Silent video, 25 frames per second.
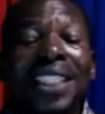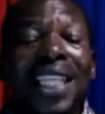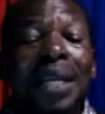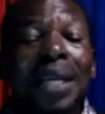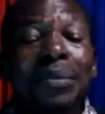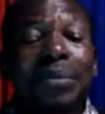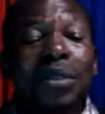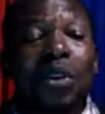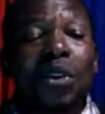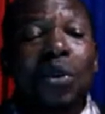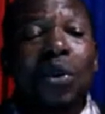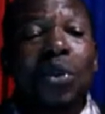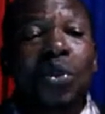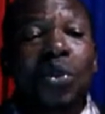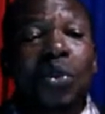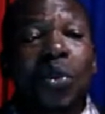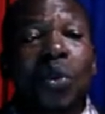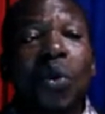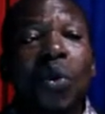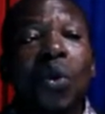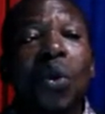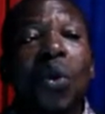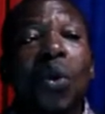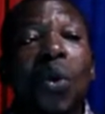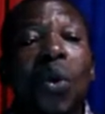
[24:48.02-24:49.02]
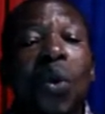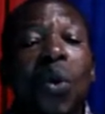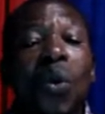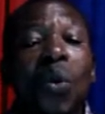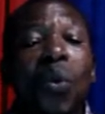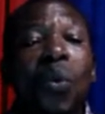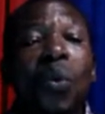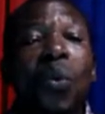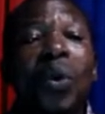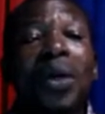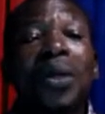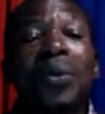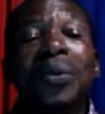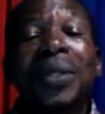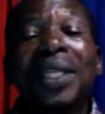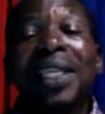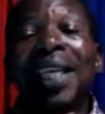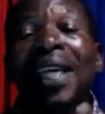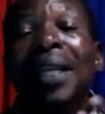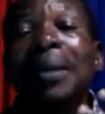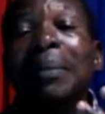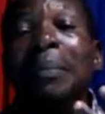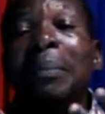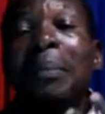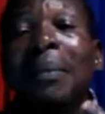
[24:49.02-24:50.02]
times also, when we
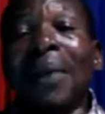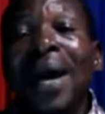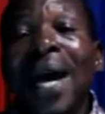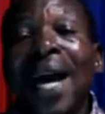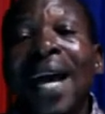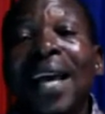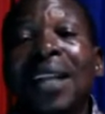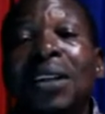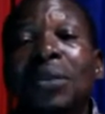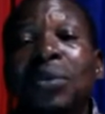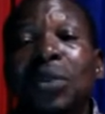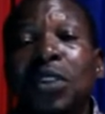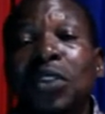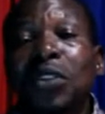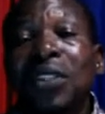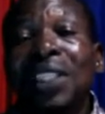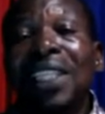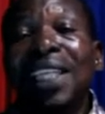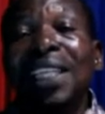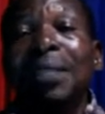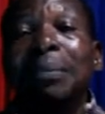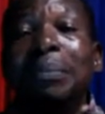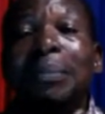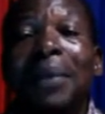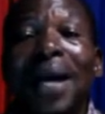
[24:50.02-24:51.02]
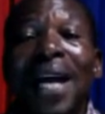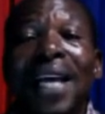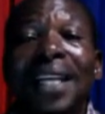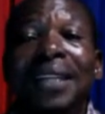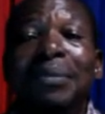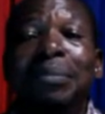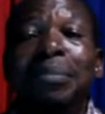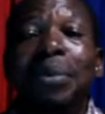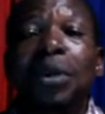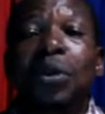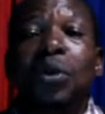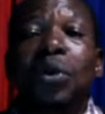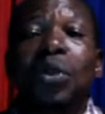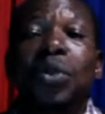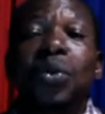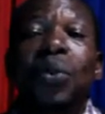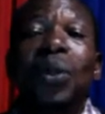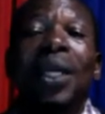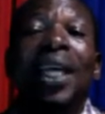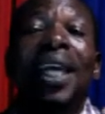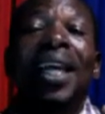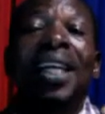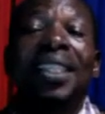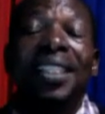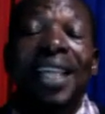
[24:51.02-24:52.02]
get mad, we don't get mad because
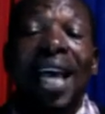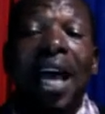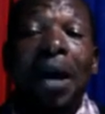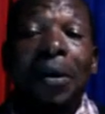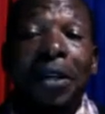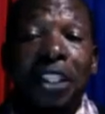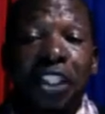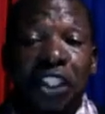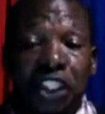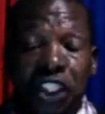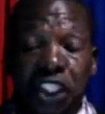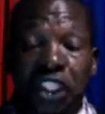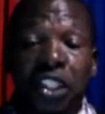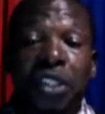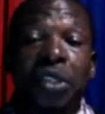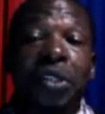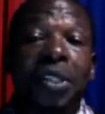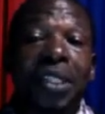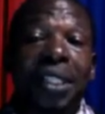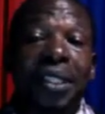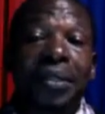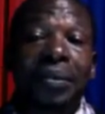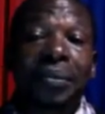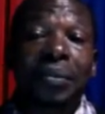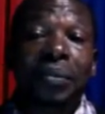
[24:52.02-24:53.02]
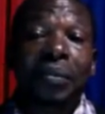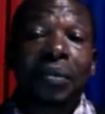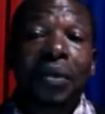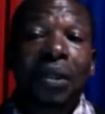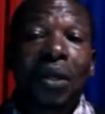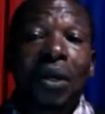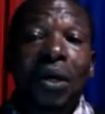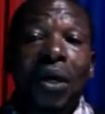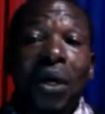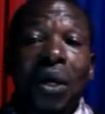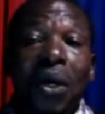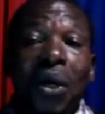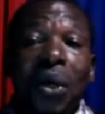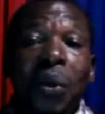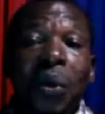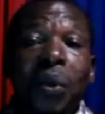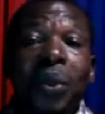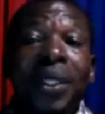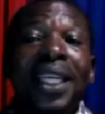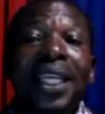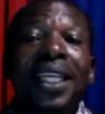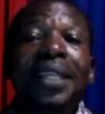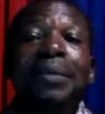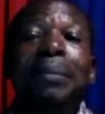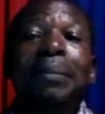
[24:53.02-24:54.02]
we hate our children.
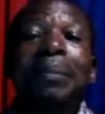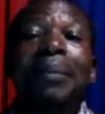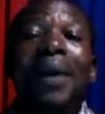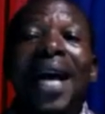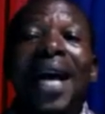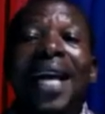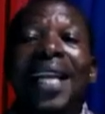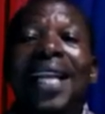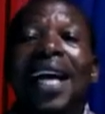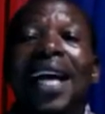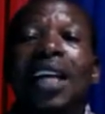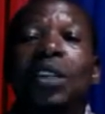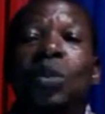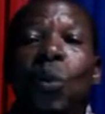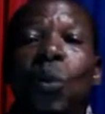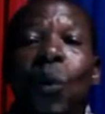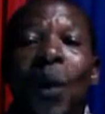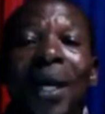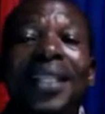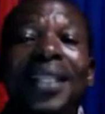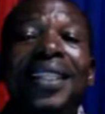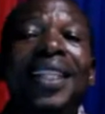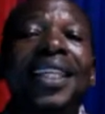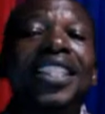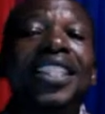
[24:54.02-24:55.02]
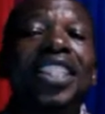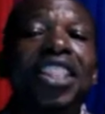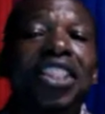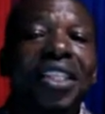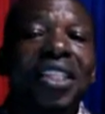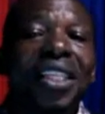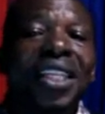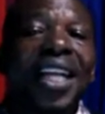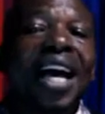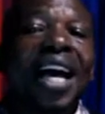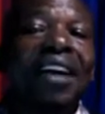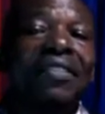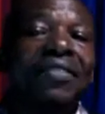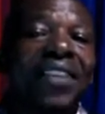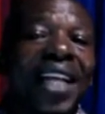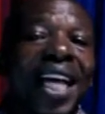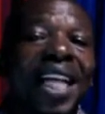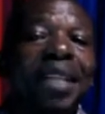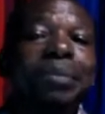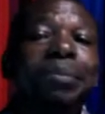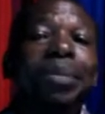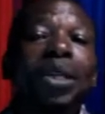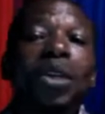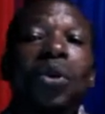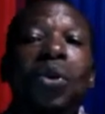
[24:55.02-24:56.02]
We get mad at what the children have
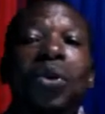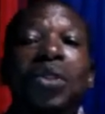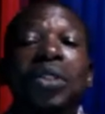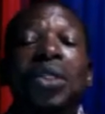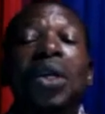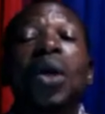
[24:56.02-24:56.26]
done because